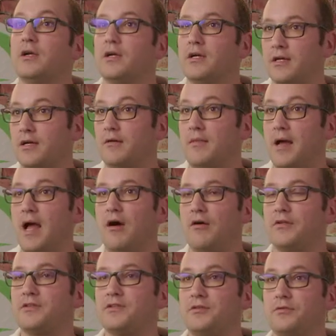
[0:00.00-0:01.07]
come
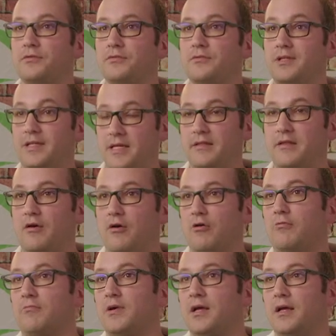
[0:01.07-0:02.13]
out to clean the
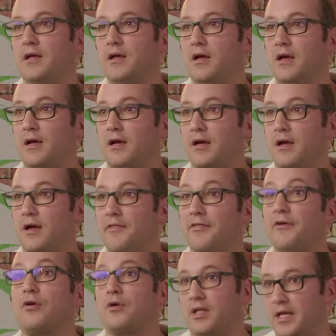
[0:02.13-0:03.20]
home uh,
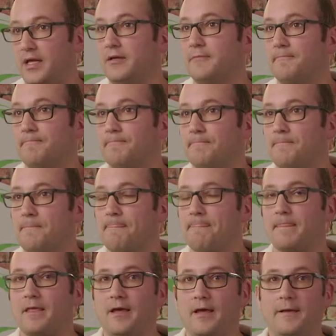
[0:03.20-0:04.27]
thoroughly.
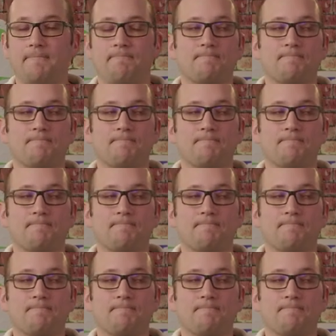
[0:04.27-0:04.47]
Okay.